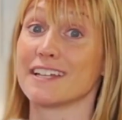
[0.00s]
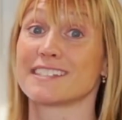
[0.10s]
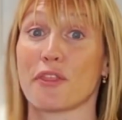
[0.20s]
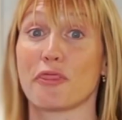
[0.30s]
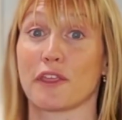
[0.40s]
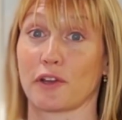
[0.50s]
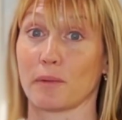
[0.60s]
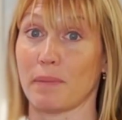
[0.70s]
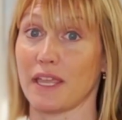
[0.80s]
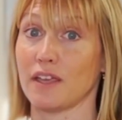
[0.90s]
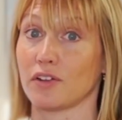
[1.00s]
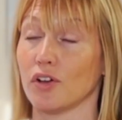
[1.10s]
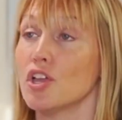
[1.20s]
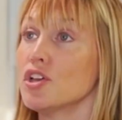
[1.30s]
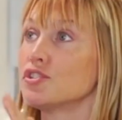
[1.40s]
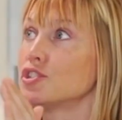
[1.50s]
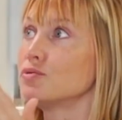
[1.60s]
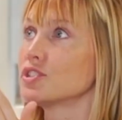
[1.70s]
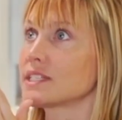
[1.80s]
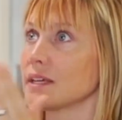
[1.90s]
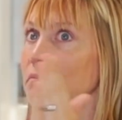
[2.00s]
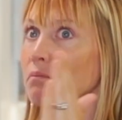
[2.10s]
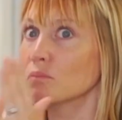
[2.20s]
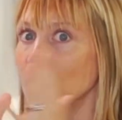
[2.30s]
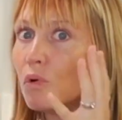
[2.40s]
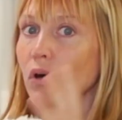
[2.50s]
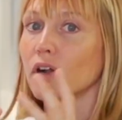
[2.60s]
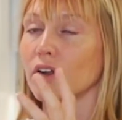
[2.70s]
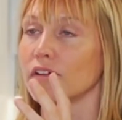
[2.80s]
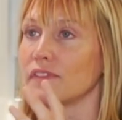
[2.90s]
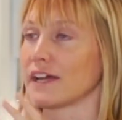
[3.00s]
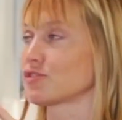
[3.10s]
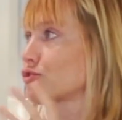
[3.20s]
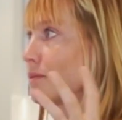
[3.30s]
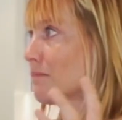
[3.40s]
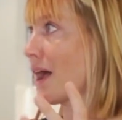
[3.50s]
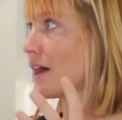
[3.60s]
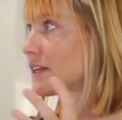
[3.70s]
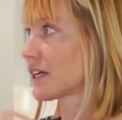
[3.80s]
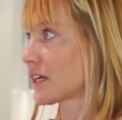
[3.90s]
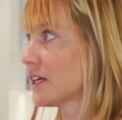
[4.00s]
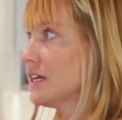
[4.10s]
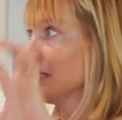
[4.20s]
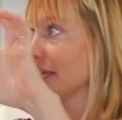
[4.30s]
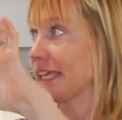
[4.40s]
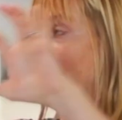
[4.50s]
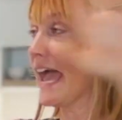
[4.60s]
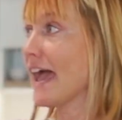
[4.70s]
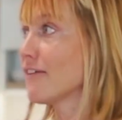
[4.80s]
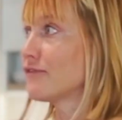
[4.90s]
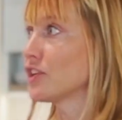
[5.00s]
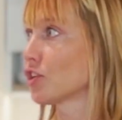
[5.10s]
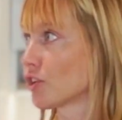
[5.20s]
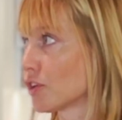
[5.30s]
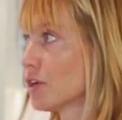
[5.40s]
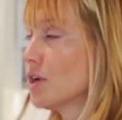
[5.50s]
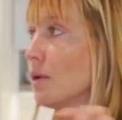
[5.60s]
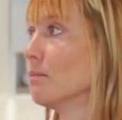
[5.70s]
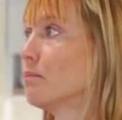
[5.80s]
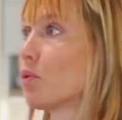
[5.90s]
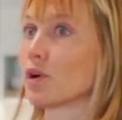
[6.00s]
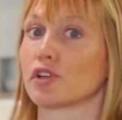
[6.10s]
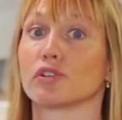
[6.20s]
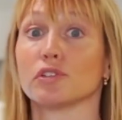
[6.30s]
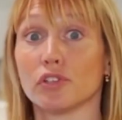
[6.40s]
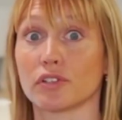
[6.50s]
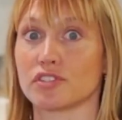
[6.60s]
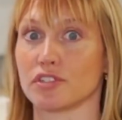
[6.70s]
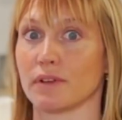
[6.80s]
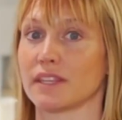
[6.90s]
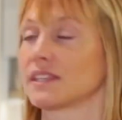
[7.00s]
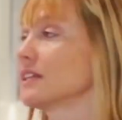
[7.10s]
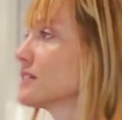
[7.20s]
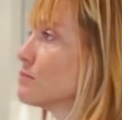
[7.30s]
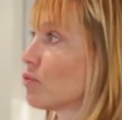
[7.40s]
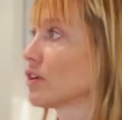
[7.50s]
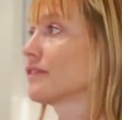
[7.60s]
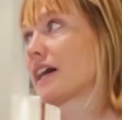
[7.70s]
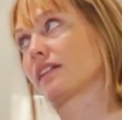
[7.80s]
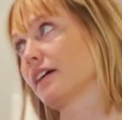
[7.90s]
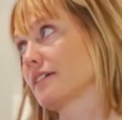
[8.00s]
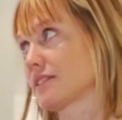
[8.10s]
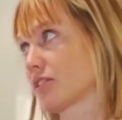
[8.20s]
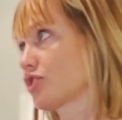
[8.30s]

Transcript: It's a thicker panel. So you just get more of that dramatic, like heavier border look to it that is more of that classic